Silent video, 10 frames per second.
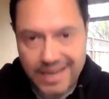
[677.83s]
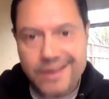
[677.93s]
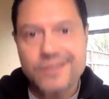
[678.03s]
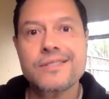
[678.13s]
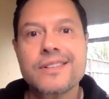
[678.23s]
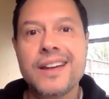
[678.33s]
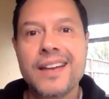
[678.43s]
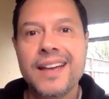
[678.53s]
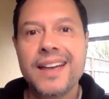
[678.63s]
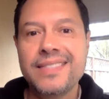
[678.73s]
here,
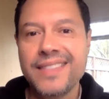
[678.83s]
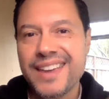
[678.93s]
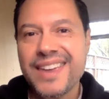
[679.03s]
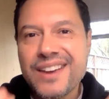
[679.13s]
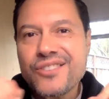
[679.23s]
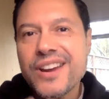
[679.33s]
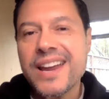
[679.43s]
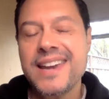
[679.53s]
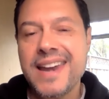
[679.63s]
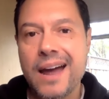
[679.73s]
in the here
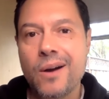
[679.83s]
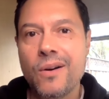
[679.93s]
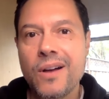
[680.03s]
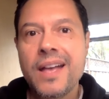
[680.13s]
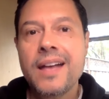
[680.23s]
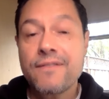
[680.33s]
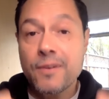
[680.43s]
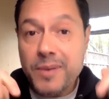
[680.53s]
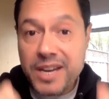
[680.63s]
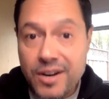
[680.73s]
and now.
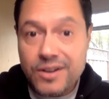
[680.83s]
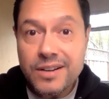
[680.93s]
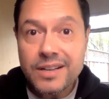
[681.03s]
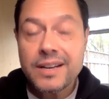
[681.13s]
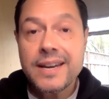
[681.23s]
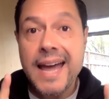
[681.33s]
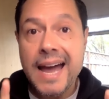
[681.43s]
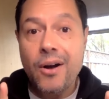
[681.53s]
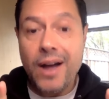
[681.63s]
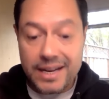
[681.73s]
From here,
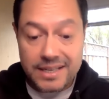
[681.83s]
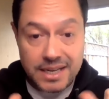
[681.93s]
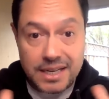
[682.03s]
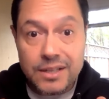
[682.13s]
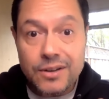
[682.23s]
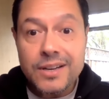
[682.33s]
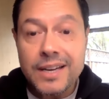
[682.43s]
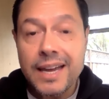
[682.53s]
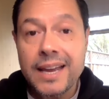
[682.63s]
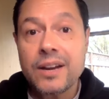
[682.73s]
now I can take a
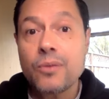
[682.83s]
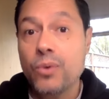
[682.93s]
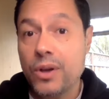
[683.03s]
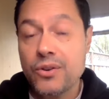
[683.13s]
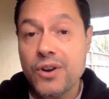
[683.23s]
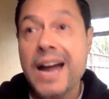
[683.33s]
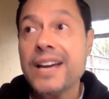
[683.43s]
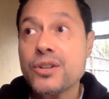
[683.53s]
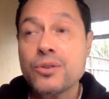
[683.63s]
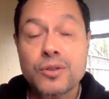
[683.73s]
look, and whether
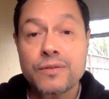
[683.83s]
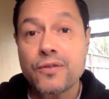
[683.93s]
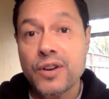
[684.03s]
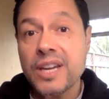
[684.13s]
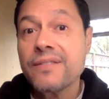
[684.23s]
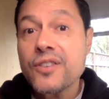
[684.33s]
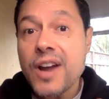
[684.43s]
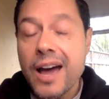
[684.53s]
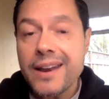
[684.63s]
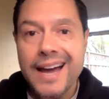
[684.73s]
I choose to forgive or
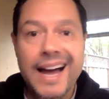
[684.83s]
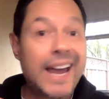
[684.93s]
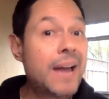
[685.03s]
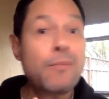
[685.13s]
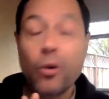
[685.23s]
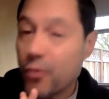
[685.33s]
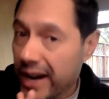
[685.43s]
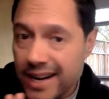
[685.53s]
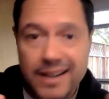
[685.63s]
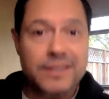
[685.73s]
not, I am
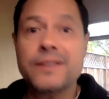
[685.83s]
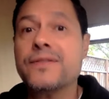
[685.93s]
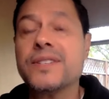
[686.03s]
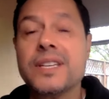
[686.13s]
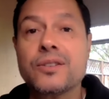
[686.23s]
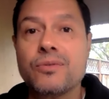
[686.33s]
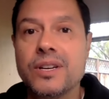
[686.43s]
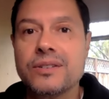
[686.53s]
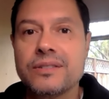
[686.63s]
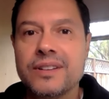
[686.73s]
already in a different
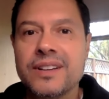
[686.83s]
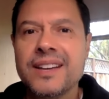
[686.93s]
situation.